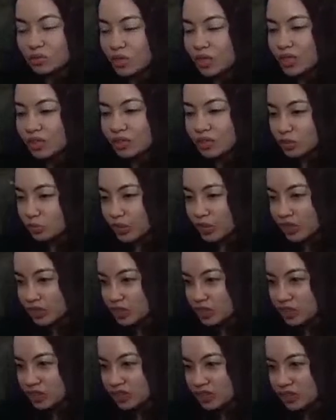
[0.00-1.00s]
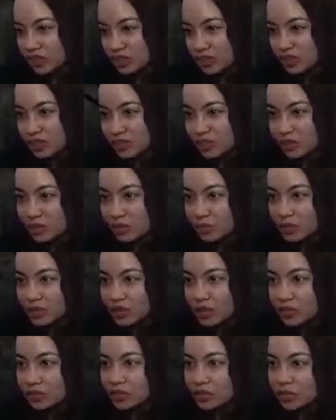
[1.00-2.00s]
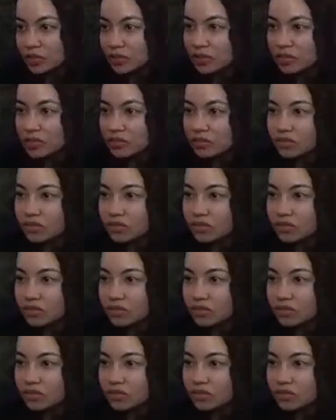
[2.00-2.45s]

One of those bloods. It was a thing.